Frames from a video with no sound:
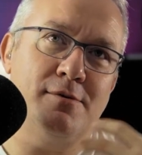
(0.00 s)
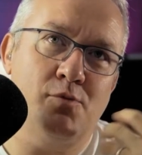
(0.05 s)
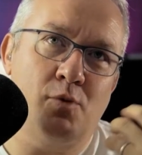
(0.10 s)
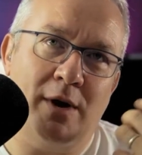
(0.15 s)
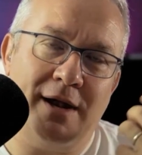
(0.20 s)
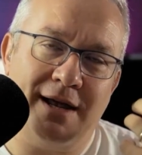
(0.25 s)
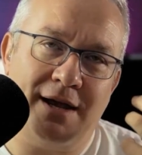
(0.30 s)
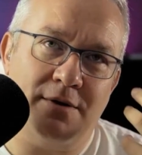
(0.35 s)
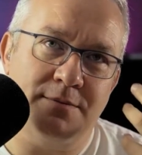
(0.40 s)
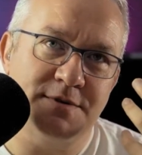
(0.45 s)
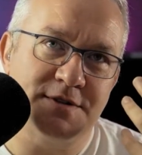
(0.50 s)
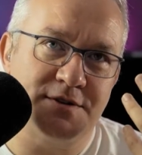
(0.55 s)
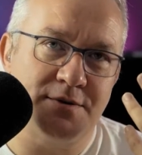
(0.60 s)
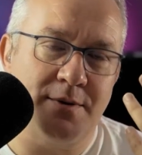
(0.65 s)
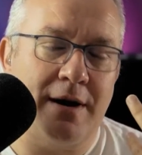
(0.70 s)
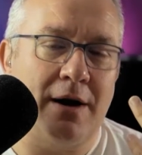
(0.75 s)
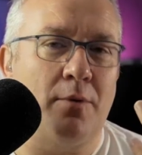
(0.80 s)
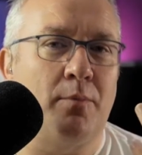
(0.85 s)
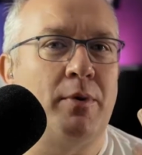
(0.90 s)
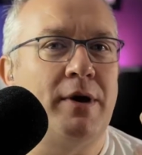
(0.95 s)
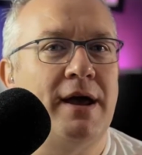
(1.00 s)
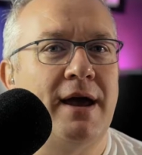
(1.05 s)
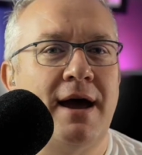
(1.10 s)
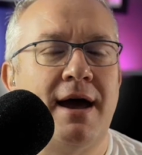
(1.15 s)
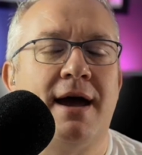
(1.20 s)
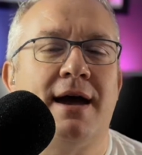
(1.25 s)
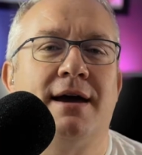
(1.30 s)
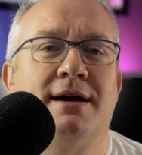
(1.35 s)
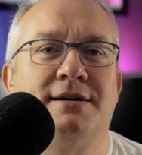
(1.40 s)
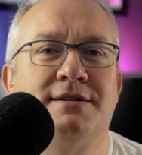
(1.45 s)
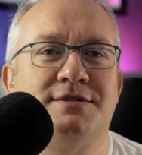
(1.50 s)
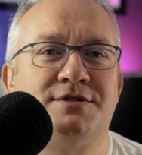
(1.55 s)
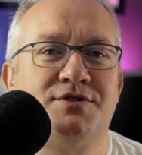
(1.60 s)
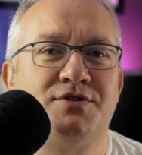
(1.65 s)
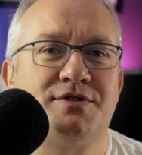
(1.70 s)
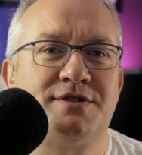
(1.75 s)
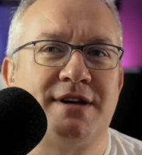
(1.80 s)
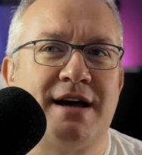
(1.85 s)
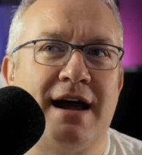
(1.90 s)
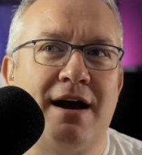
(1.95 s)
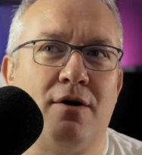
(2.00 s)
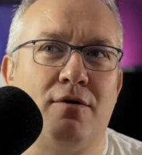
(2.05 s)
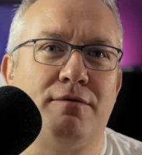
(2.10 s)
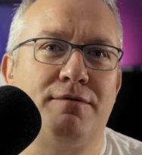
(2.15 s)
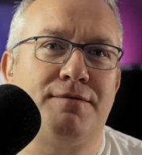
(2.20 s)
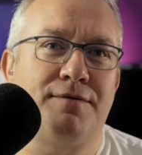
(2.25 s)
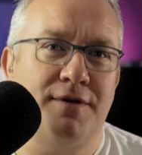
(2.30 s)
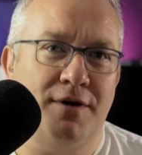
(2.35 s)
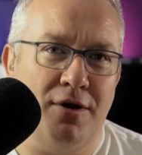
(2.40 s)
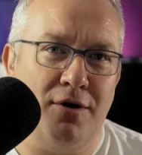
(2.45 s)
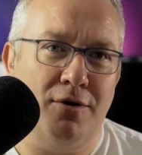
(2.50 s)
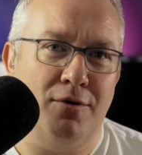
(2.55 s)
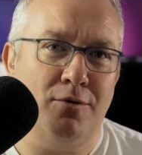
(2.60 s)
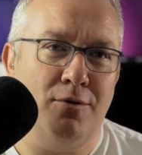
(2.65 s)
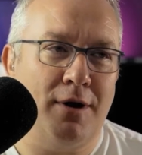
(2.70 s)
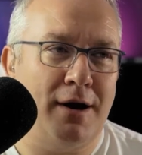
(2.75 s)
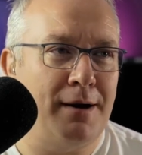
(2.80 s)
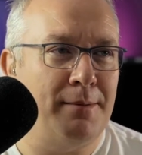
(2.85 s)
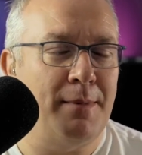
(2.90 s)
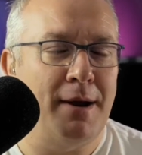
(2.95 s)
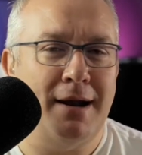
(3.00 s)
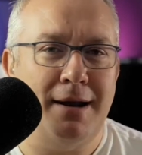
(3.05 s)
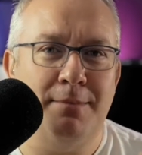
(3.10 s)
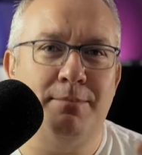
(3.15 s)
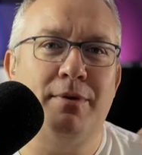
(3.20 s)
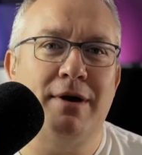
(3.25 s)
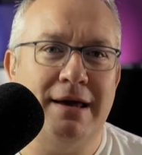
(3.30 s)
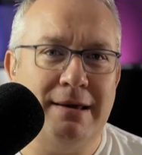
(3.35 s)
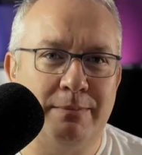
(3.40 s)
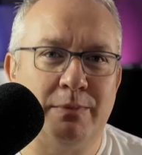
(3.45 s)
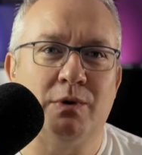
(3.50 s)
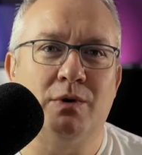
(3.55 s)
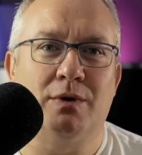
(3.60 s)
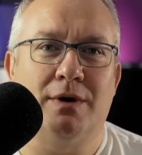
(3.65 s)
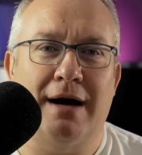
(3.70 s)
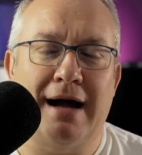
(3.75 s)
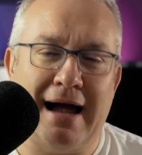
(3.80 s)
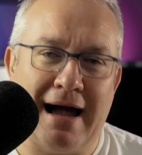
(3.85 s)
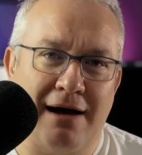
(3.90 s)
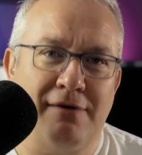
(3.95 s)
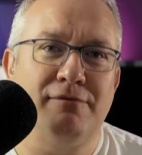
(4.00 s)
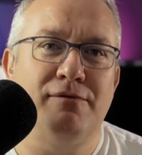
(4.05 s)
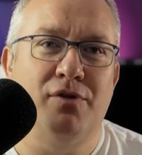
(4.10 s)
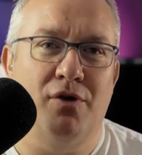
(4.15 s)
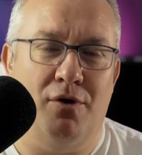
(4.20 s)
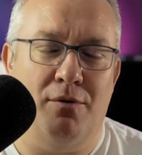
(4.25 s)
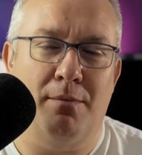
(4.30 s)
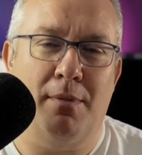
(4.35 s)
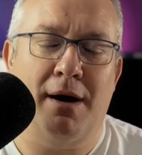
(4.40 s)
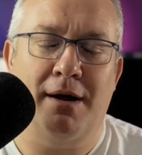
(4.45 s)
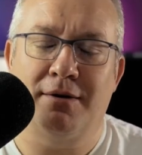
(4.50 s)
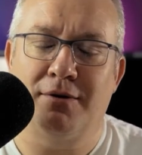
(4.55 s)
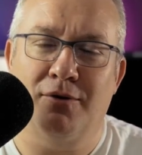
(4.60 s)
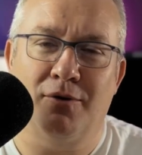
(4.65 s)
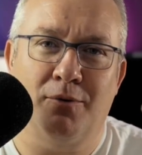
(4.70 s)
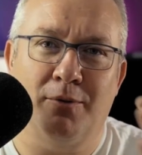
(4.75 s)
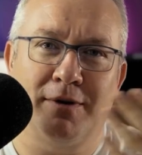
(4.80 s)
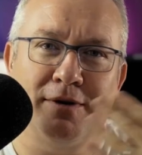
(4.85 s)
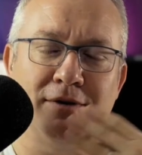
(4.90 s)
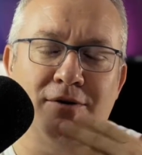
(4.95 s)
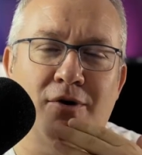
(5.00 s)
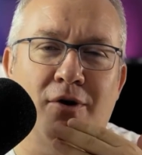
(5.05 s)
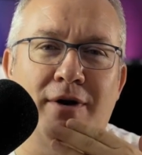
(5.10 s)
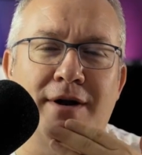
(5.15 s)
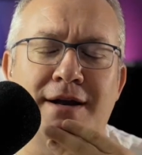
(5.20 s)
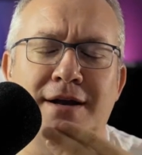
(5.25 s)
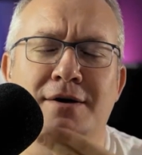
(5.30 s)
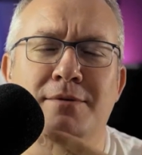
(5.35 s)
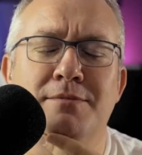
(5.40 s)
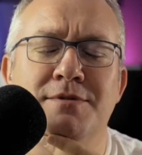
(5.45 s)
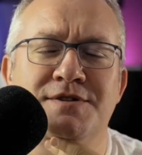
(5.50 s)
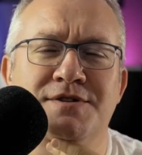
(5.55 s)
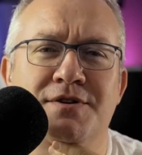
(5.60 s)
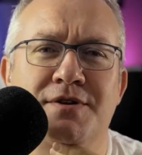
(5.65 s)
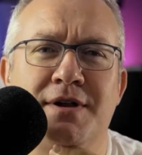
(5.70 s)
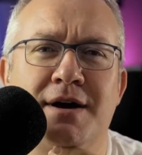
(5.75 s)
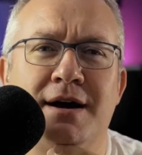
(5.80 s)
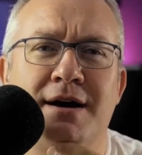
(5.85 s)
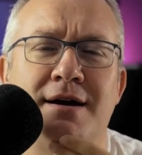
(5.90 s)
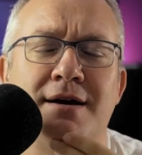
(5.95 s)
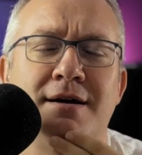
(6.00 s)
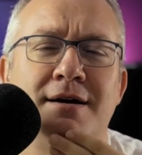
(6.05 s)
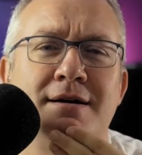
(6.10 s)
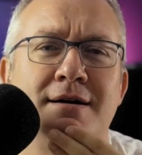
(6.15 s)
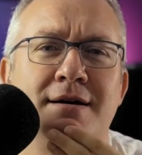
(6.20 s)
when it comes to LPAs, just how few, how many people have them? I don't know whether you've got any numbers on that.